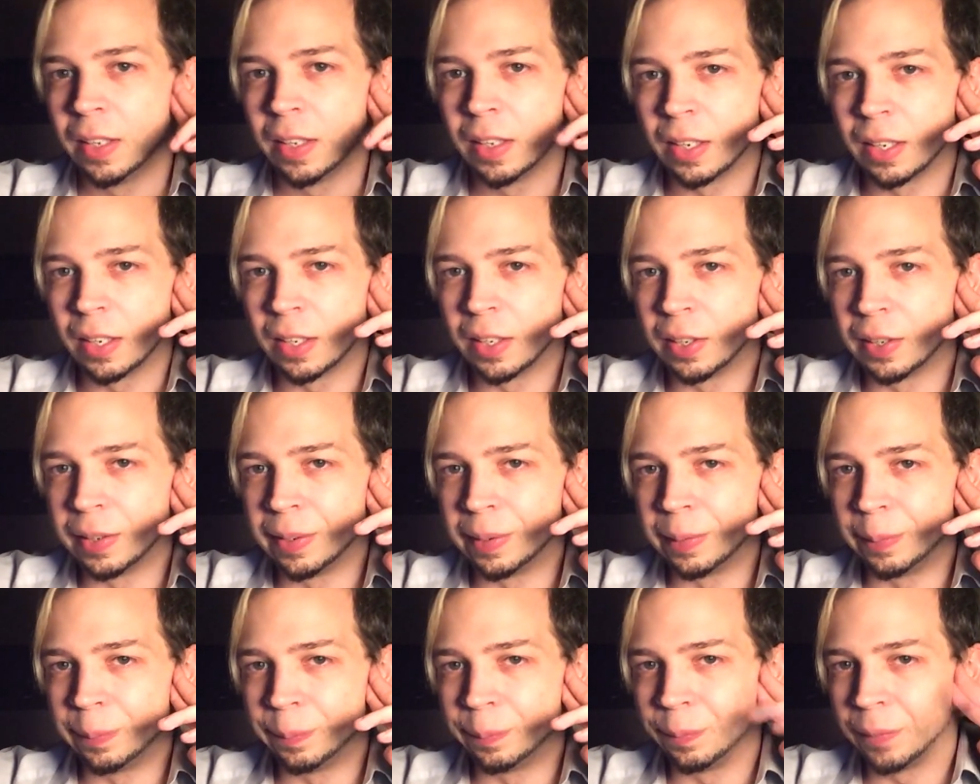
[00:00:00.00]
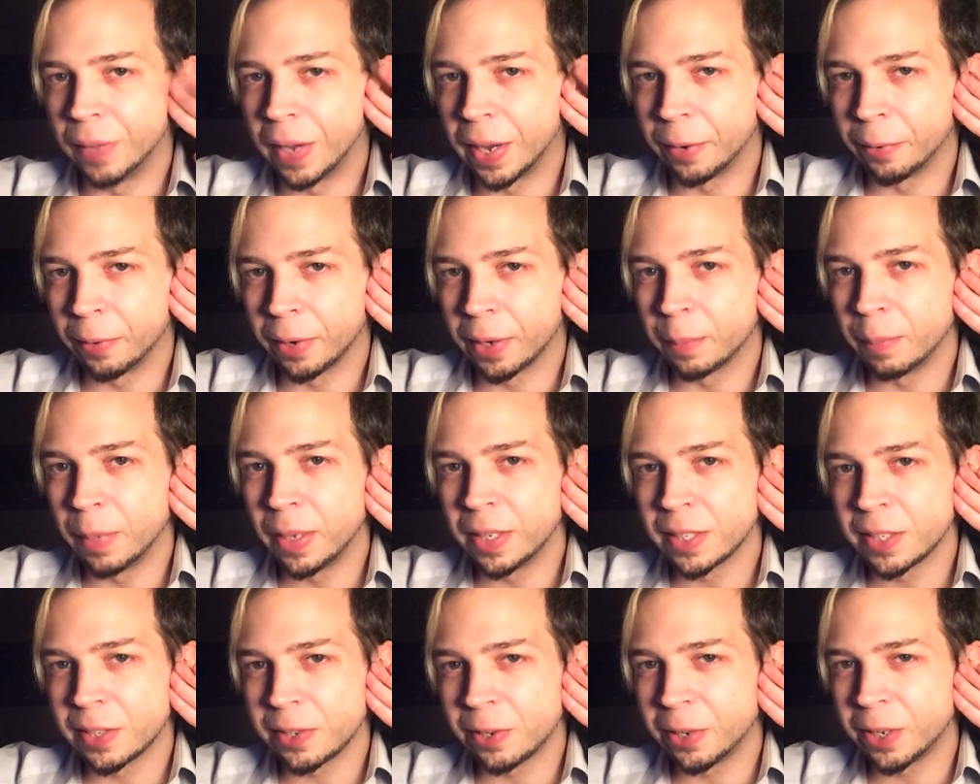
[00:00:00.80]
I
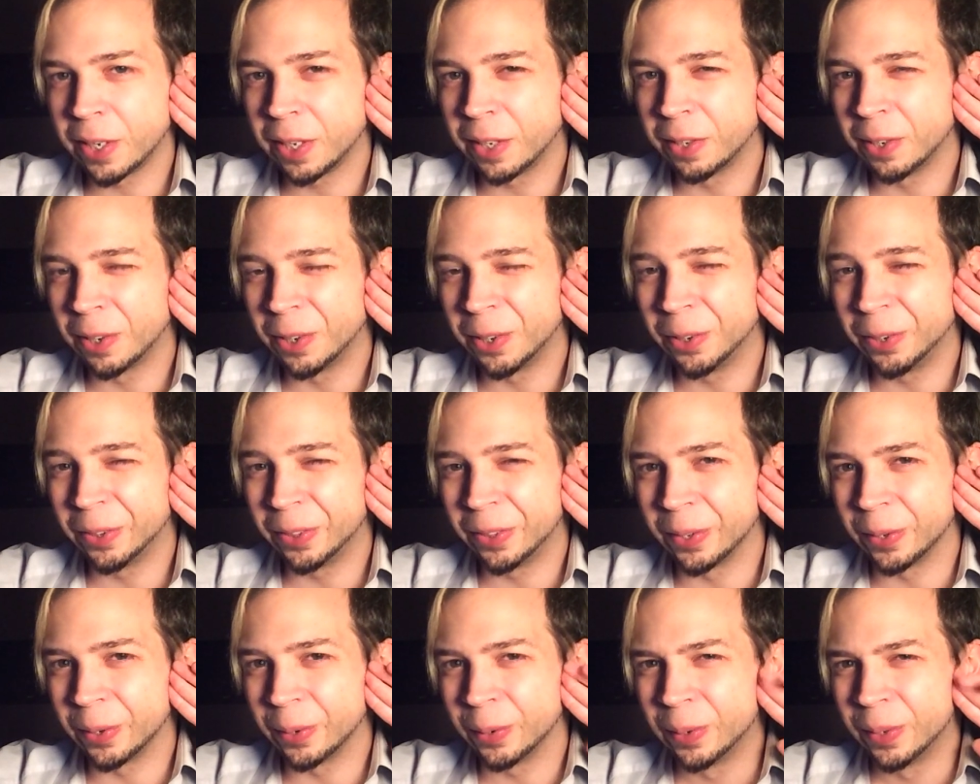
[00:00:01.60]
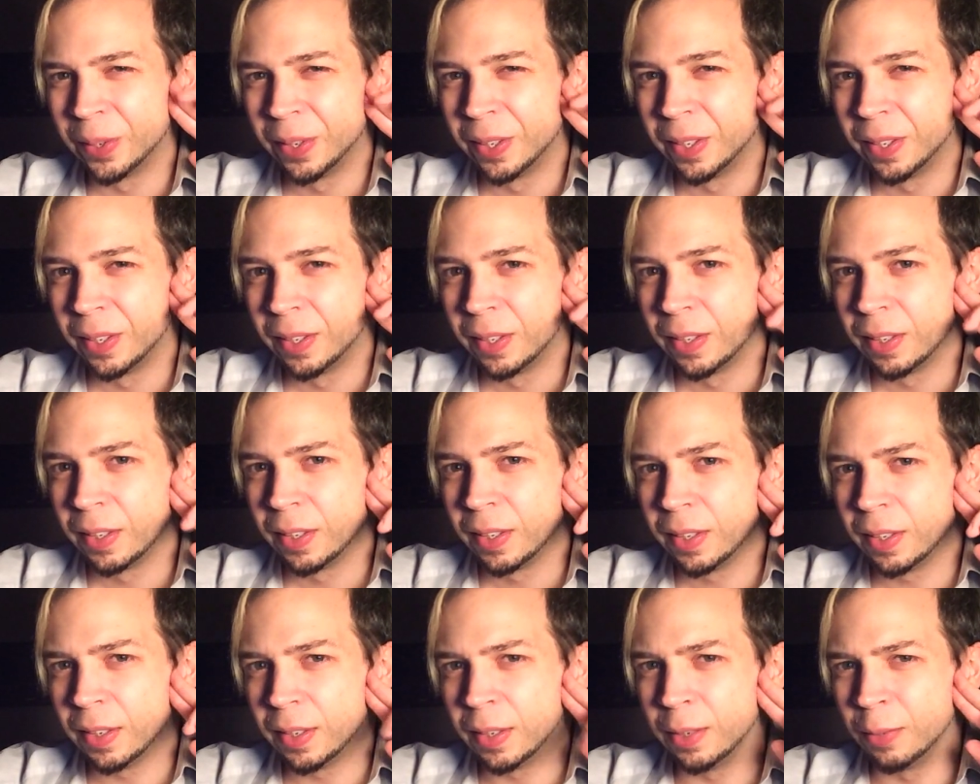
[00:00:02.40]
recommend starting on hard,
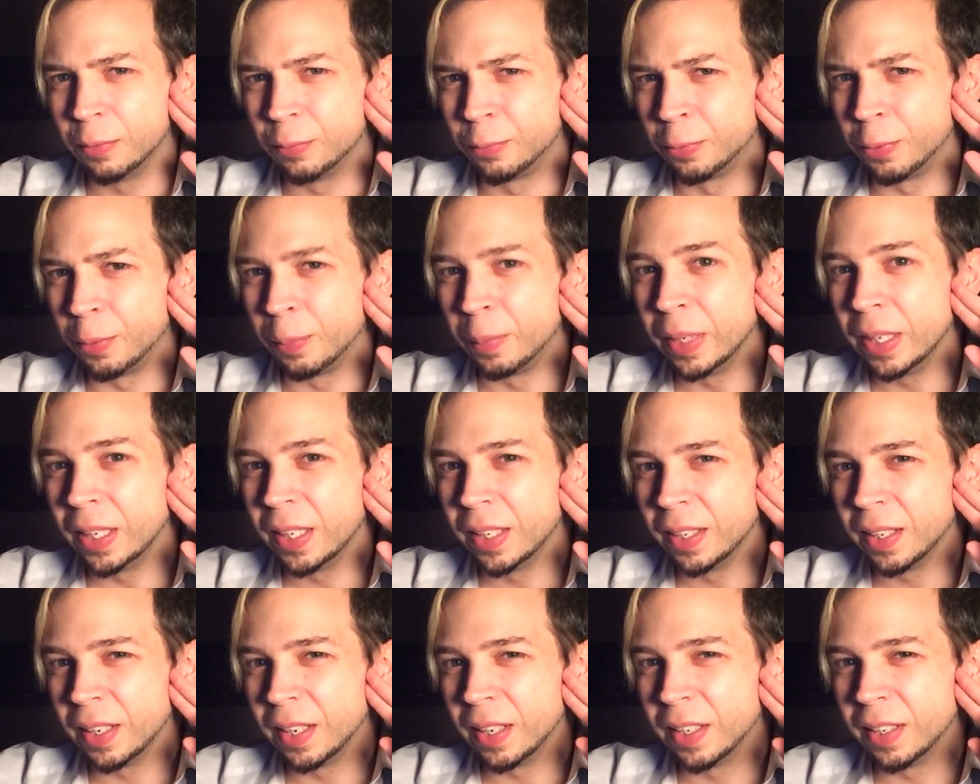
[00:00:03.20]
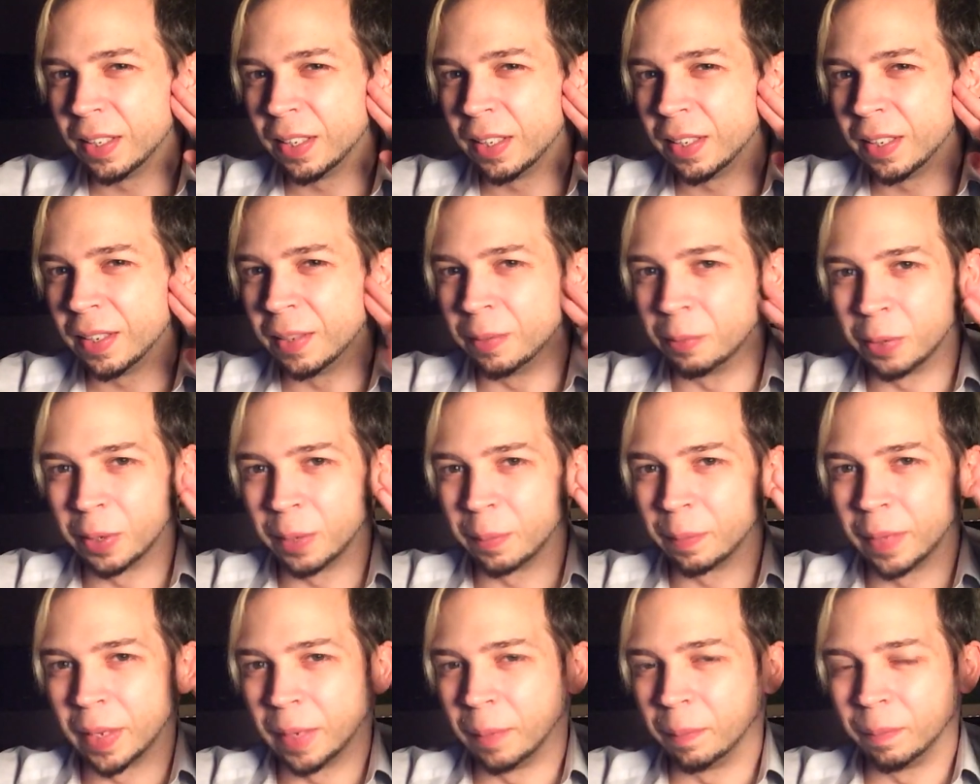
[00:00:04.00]
though. For me, it would
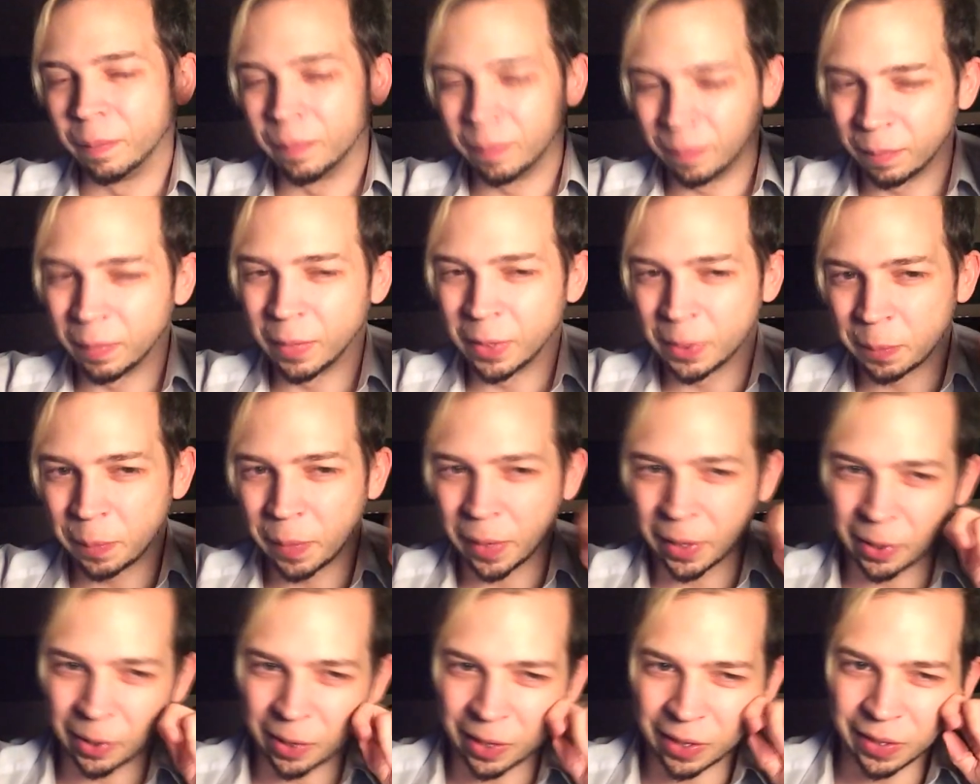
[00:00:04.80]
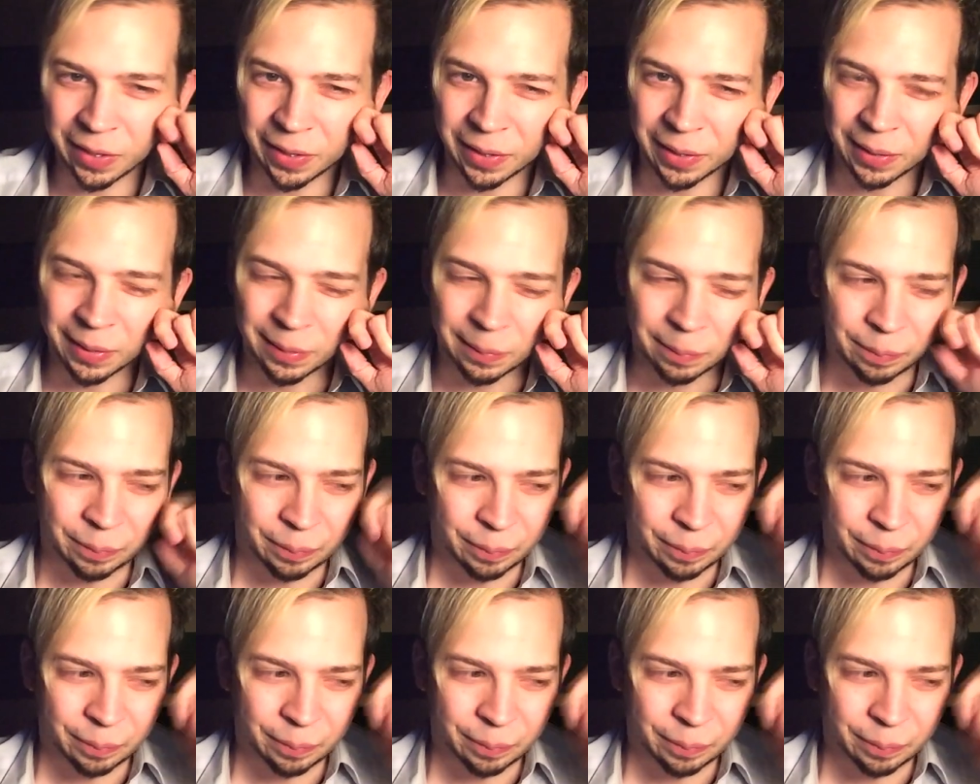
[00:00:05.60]
have been much better, I think.